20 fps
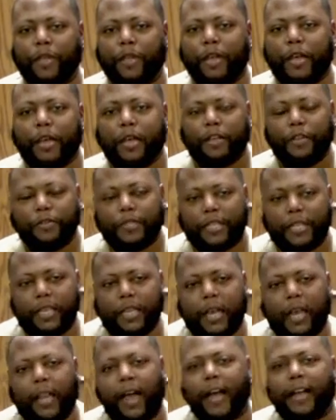You see, a
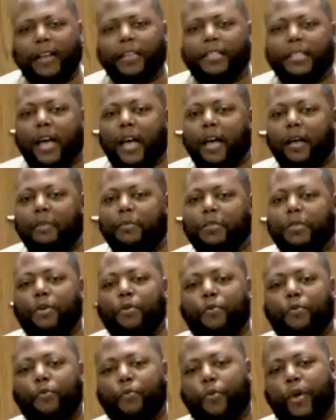lot of times
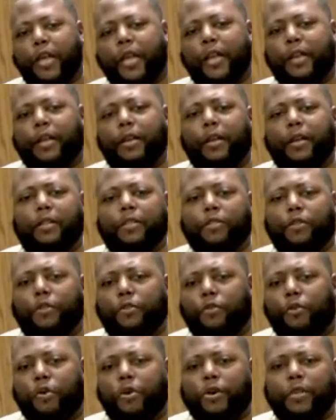when the
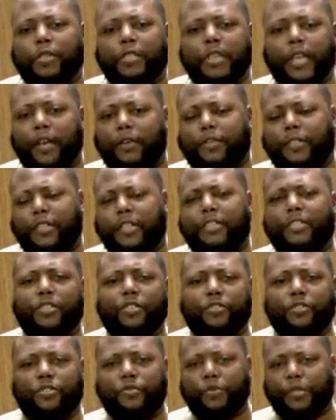Lord tells us to
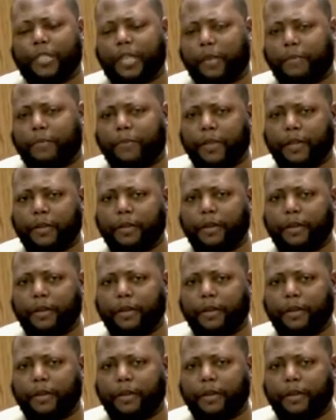do something,